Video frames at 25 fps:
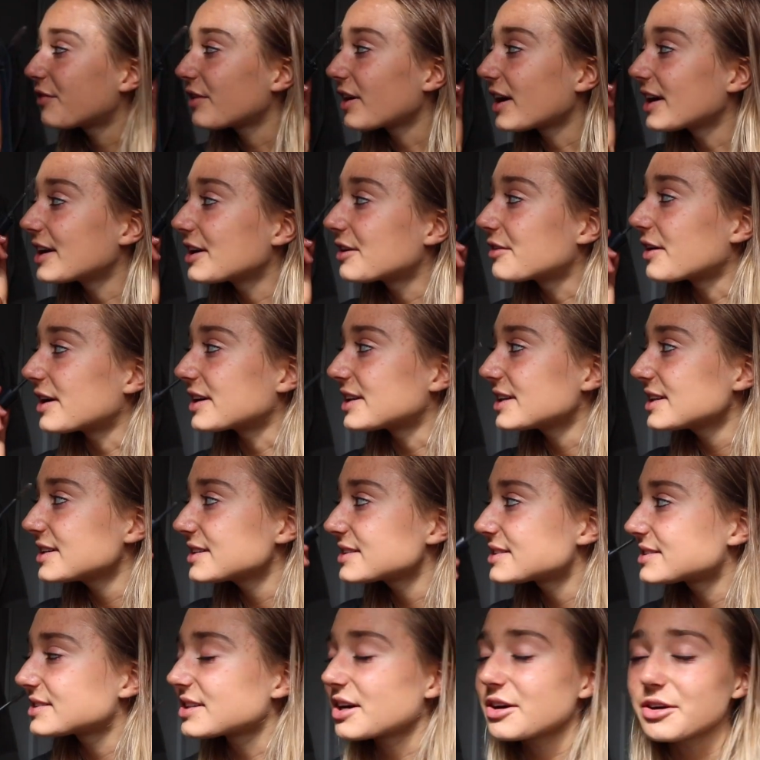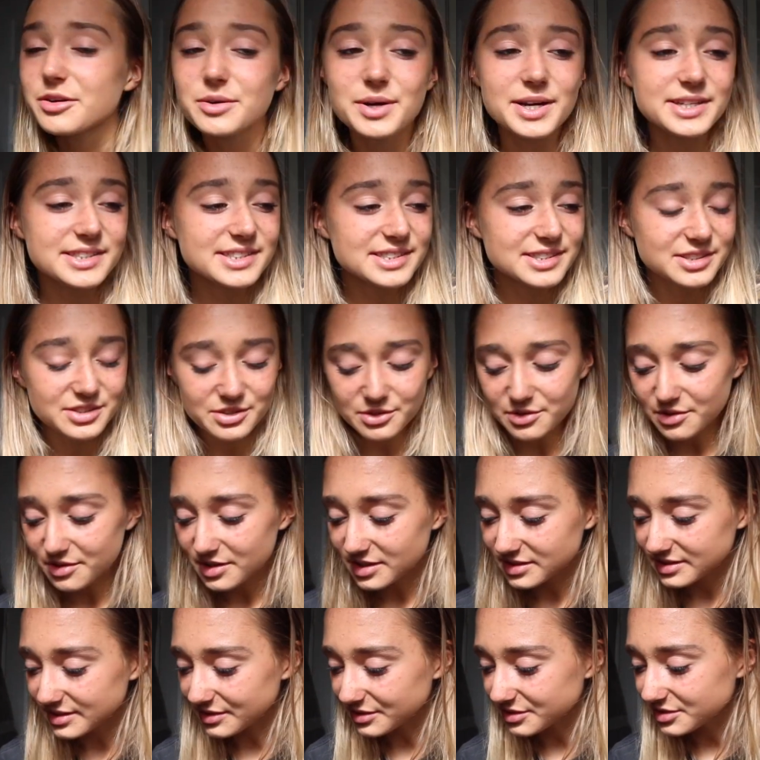flight credits, so as
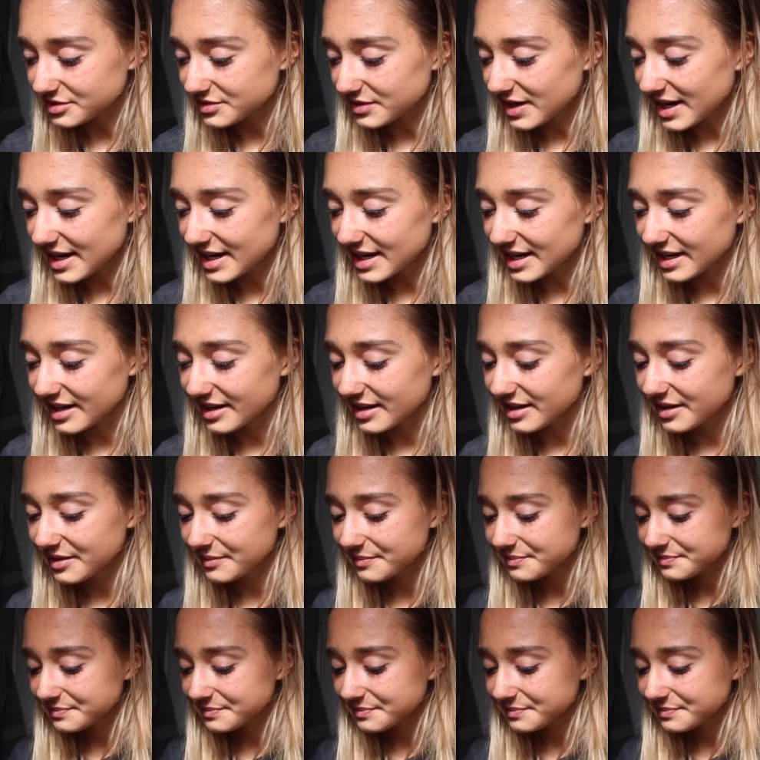soon as Australia